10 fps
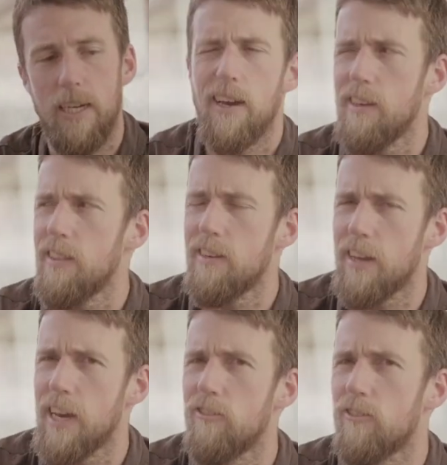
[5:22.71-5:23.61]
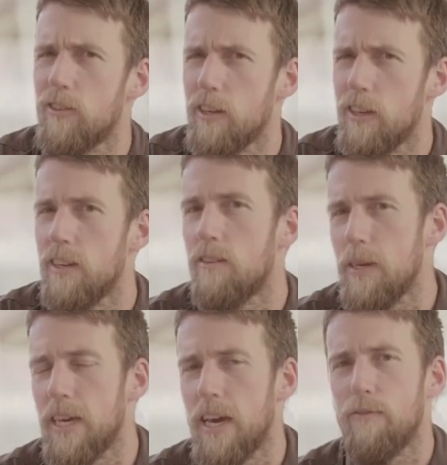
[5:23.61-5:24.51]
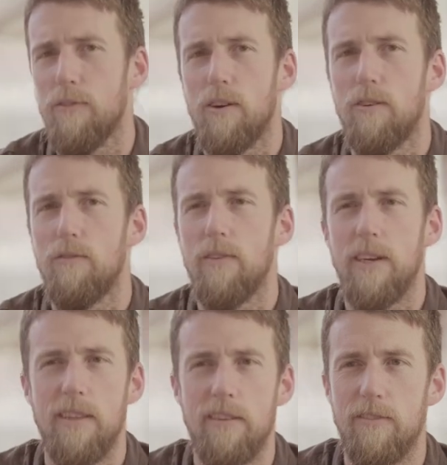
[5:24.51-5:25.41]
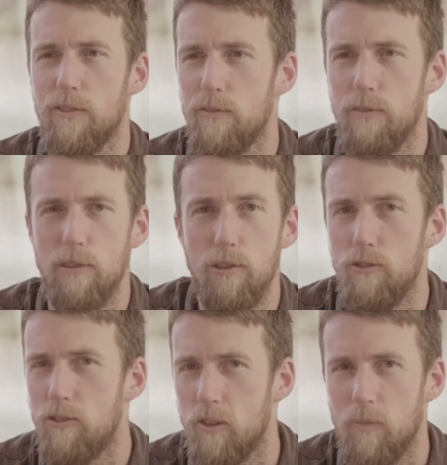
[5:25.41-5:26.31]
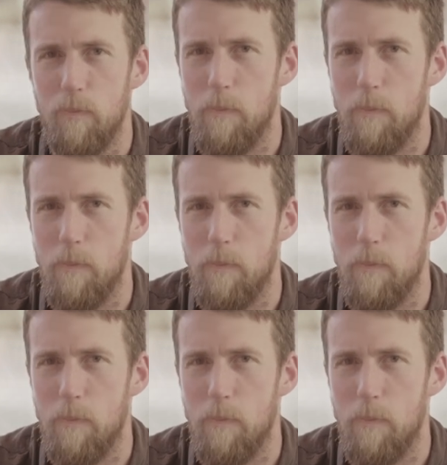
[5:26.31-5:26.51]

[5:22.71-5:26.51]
I think the danger that you need to be careful of in this sort of loose